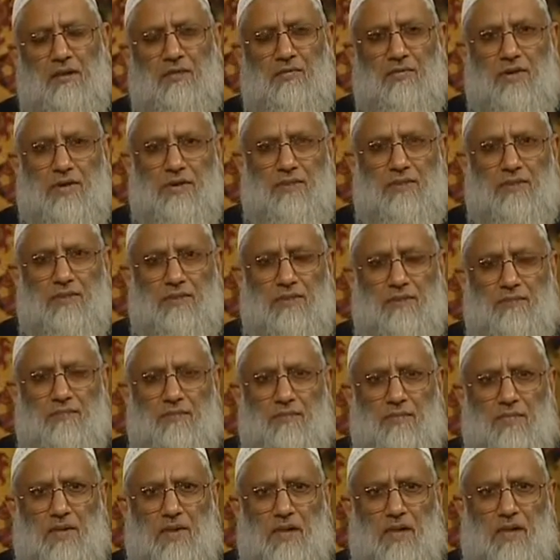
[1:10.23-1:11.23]
which
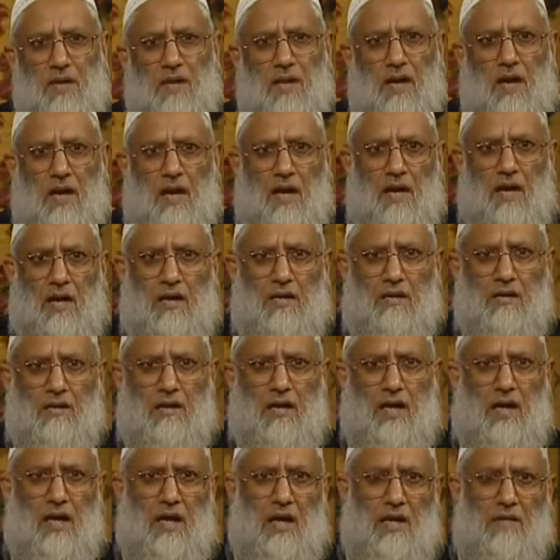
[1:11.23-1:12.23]

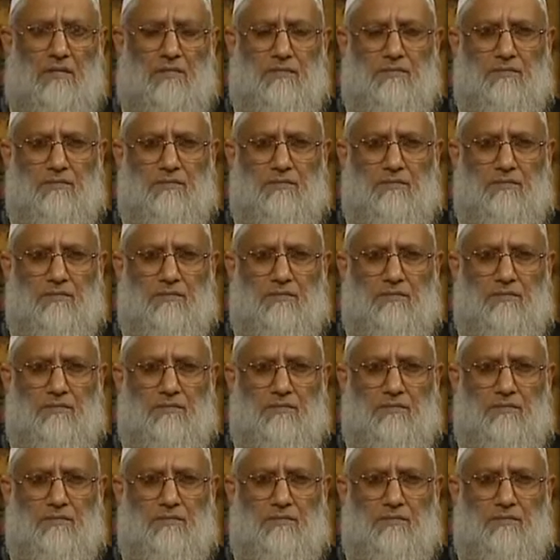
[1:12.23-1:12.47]
have